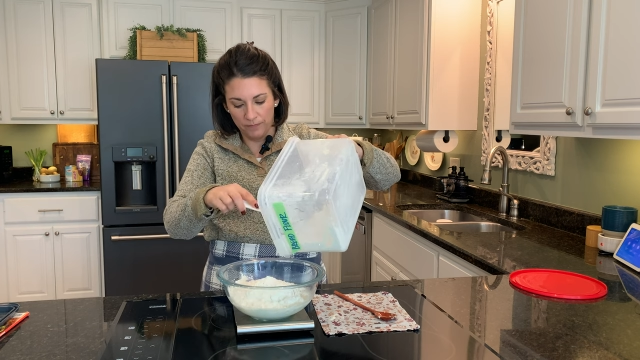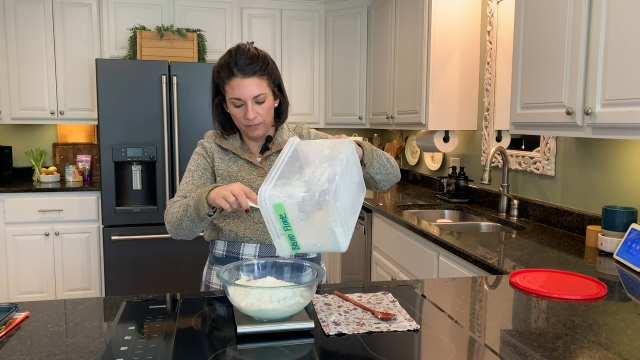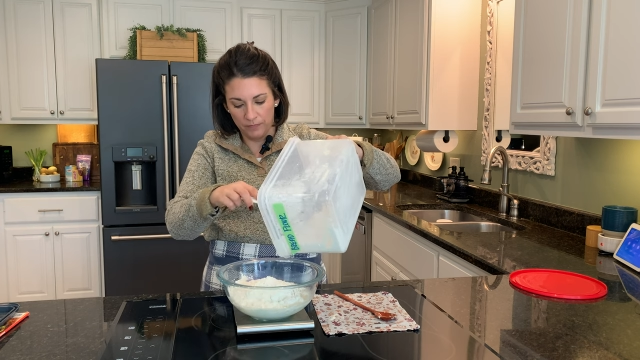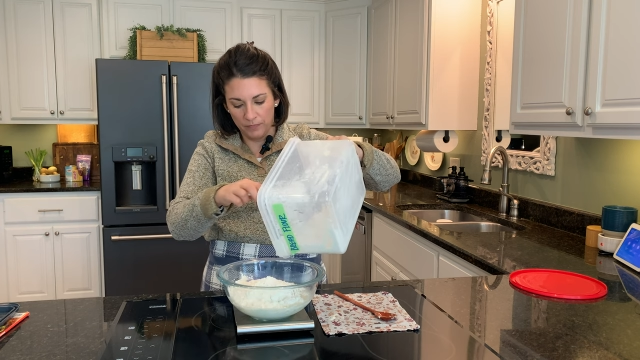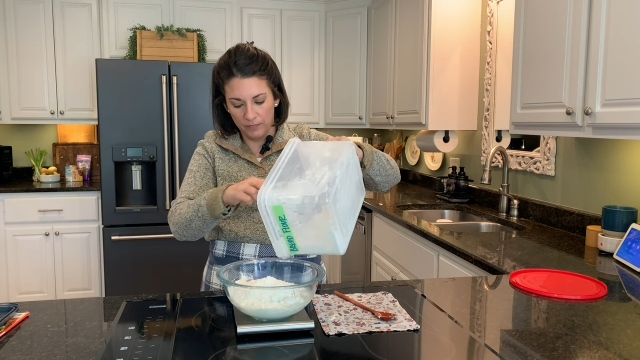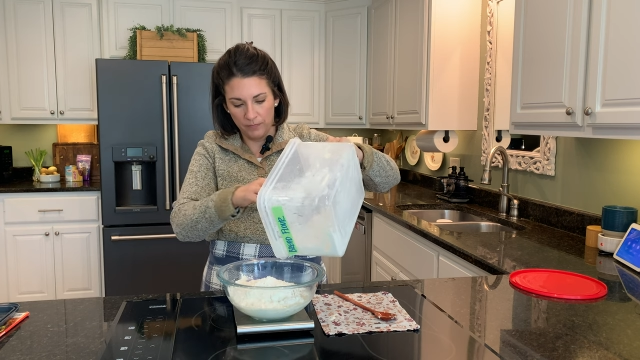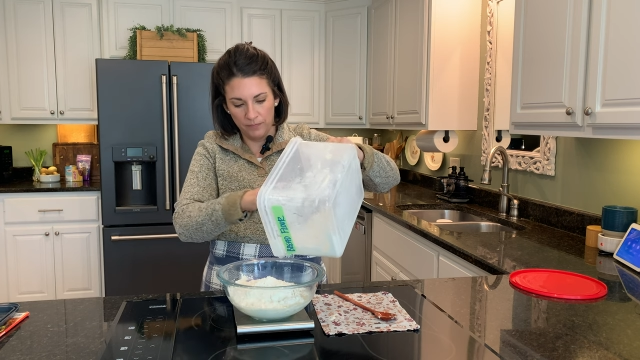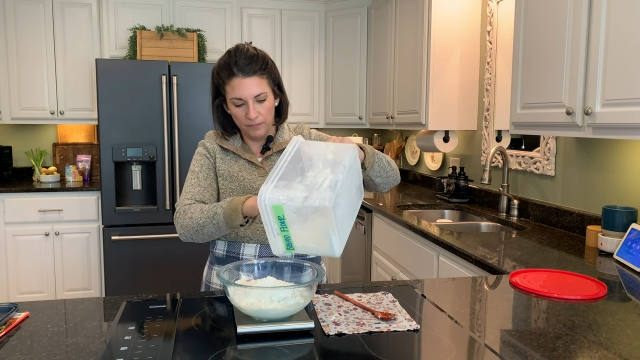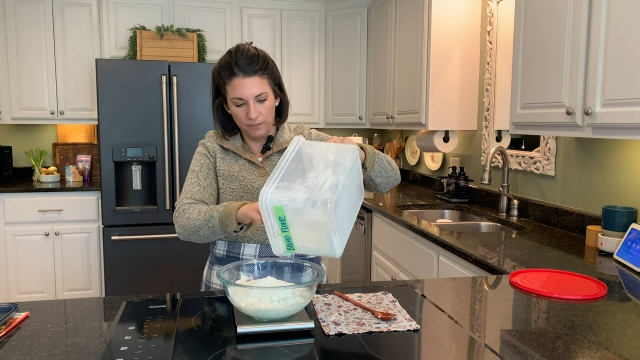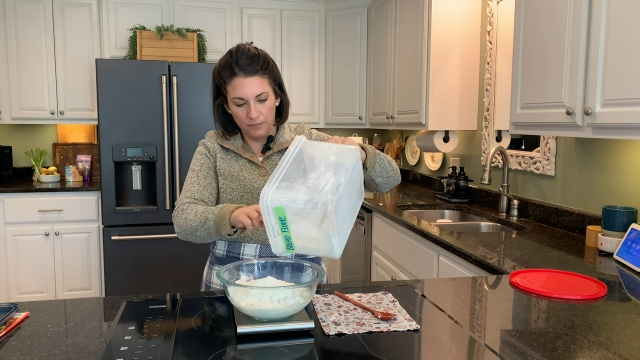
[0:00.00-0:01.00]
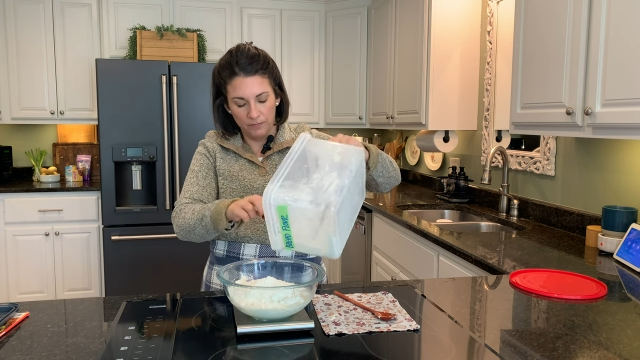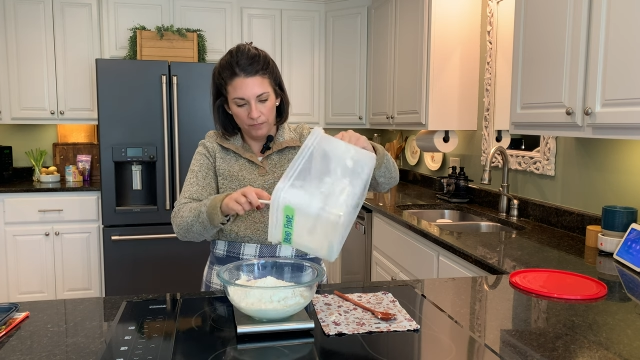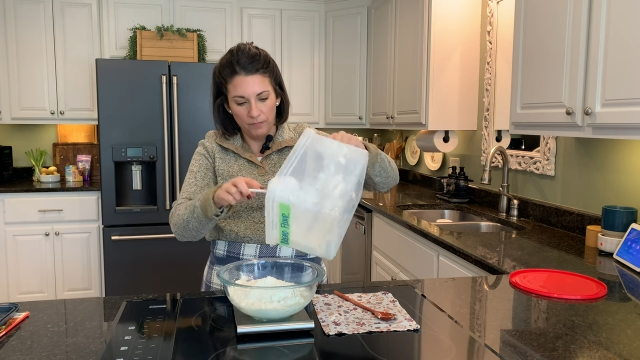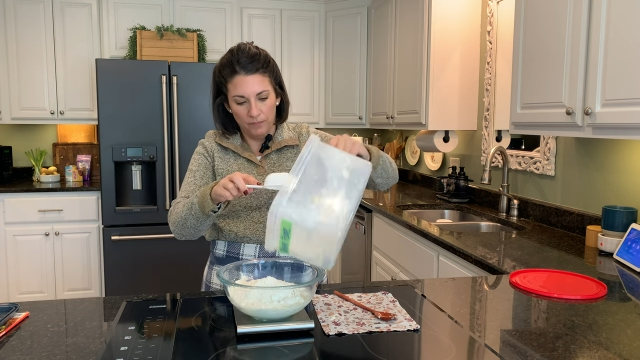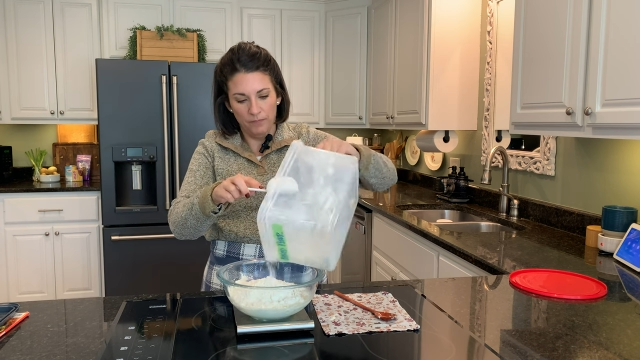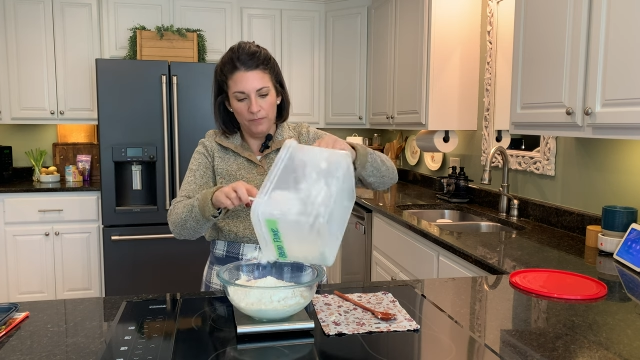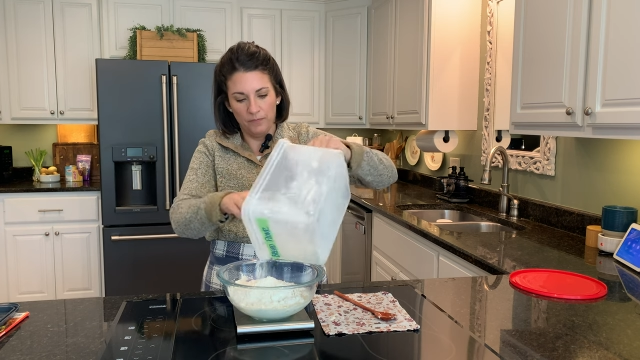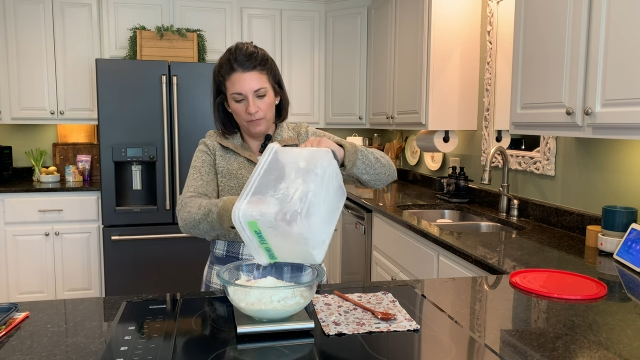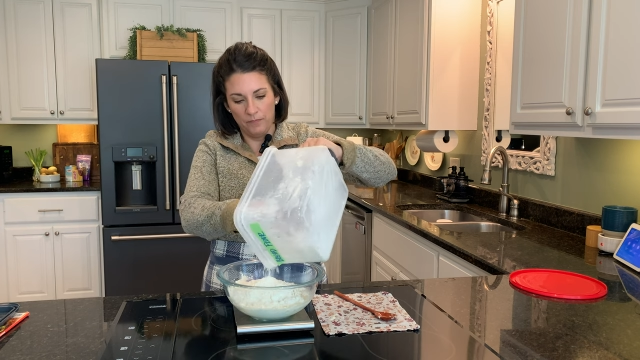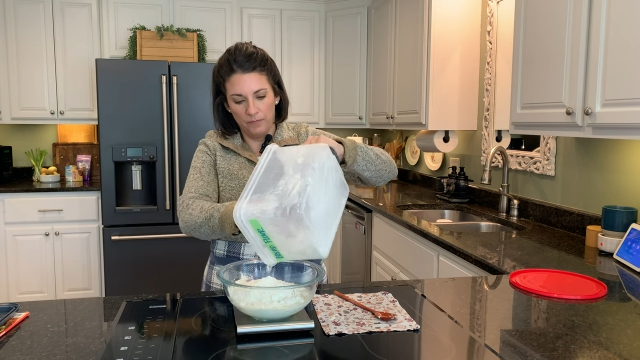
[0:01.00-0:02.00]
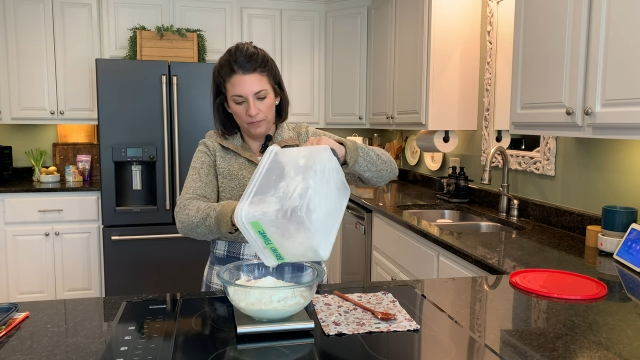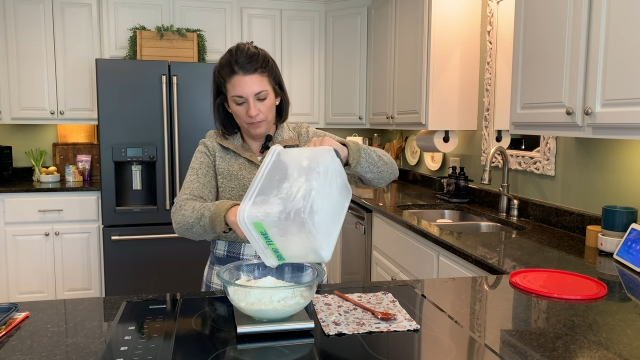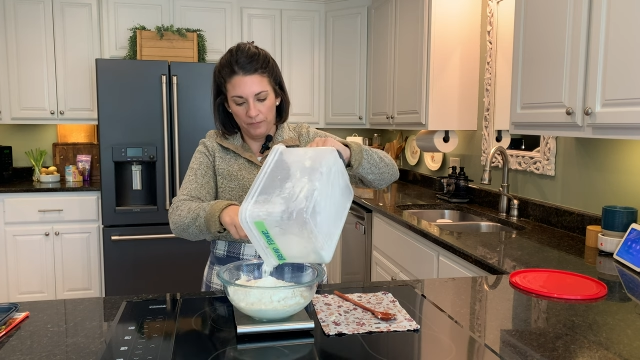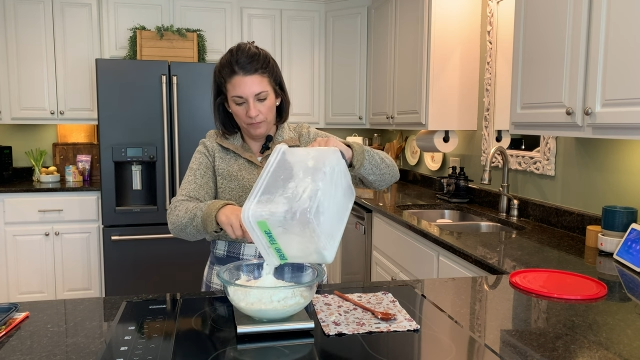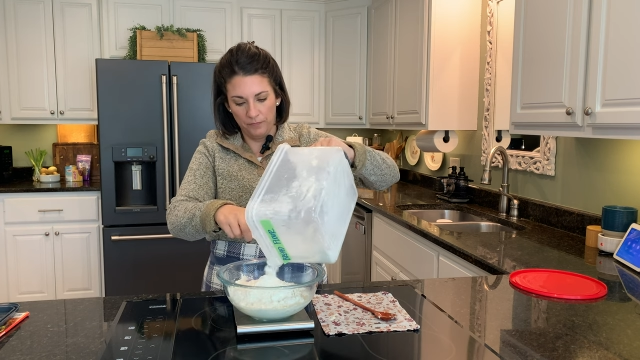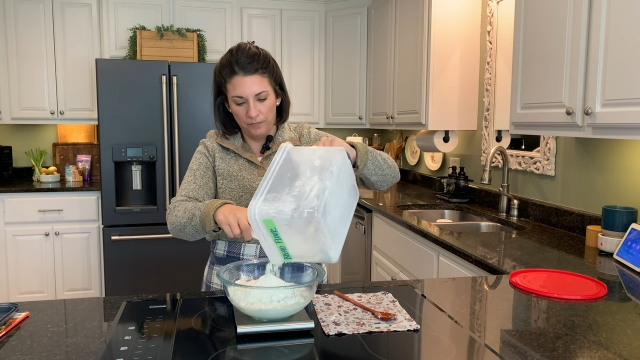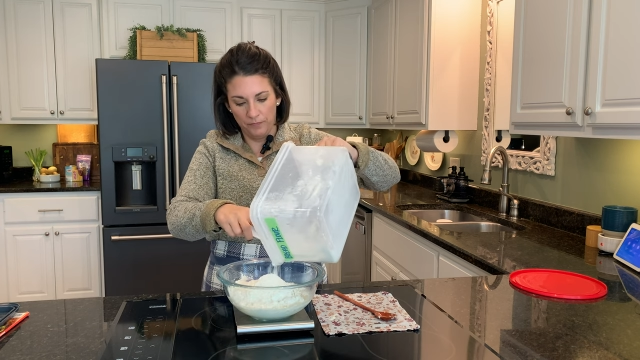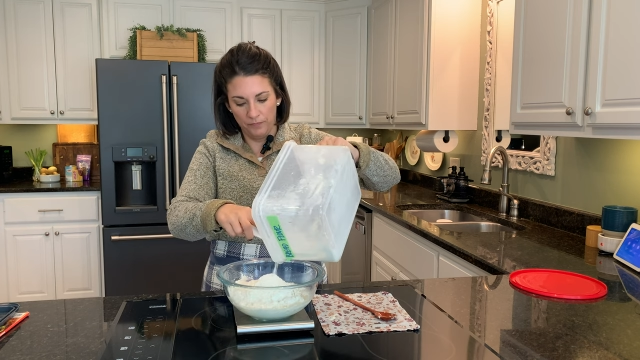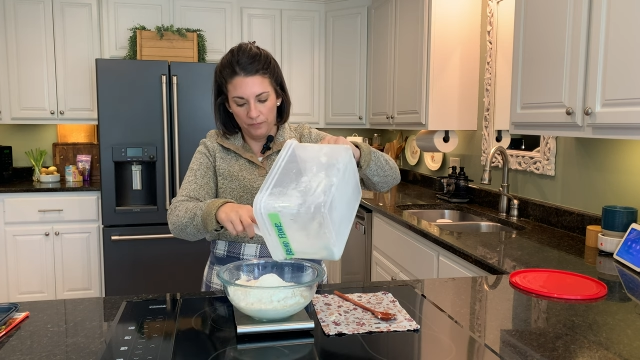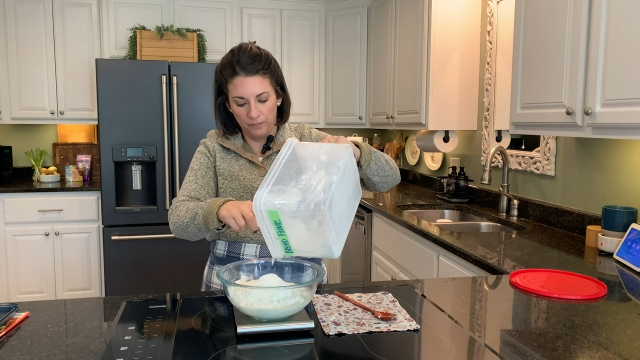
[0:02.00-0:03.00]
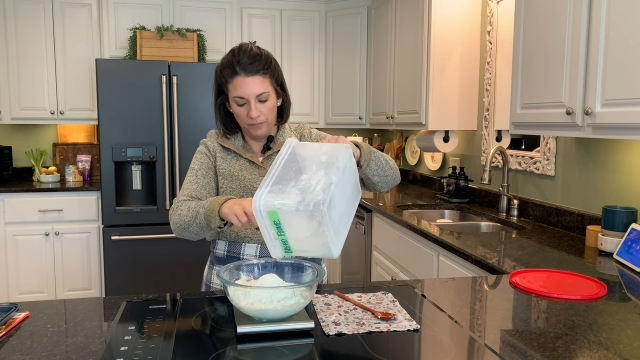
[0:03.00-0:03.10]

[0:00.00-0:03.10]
Nobody speaks.